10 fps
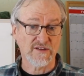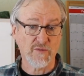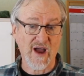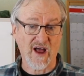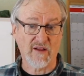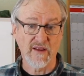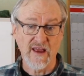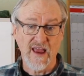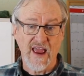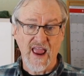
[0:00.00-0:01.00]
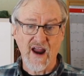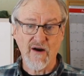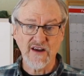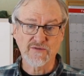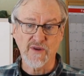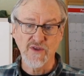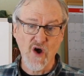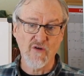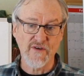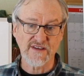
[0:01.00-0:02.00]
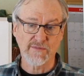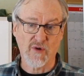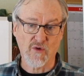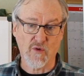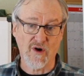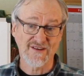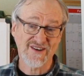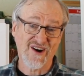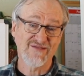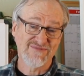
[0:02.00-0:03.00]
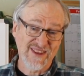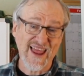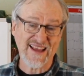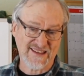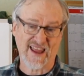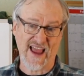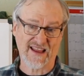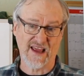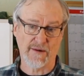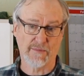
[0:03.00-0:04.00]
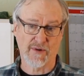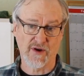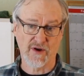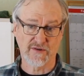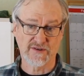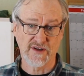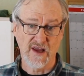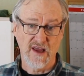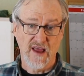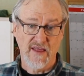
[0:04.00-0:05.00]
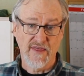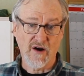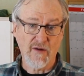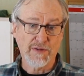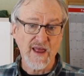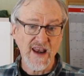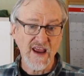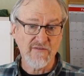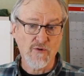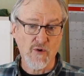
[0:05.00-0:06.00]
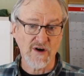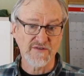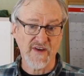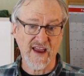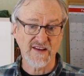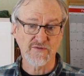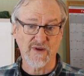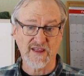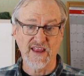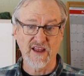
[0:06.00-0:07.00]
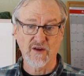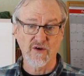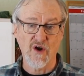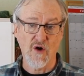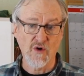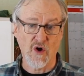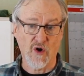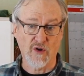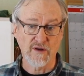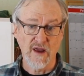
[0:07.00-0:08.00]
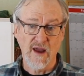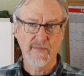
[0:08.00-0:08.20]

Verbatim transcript: as well. Areas with no visible quartz are less likely to produce. There are plenty of quartz veins with little or no gold,